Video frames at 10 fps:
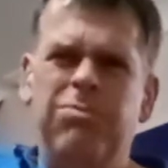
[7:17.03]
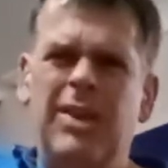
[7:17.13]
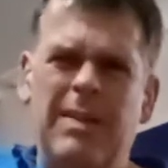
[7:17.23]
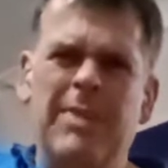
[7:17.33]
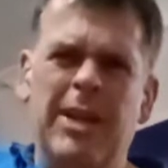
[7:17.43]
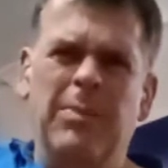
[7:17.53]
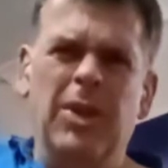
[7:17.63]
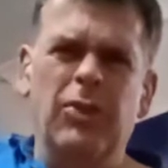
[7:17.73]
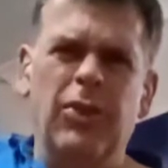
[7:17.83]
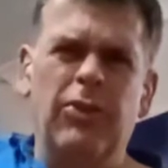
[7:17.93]
pretty
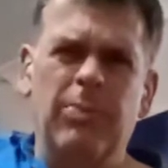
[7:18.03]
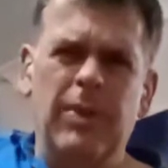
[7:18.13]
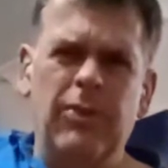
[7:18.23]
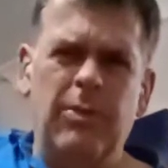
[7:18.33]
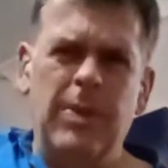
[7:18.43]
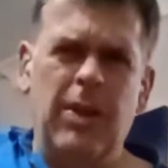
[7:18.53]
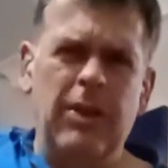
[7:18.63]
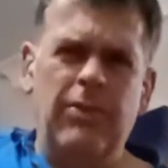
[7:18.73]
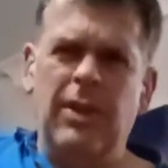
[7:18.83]
minimal adjustments, to be honest,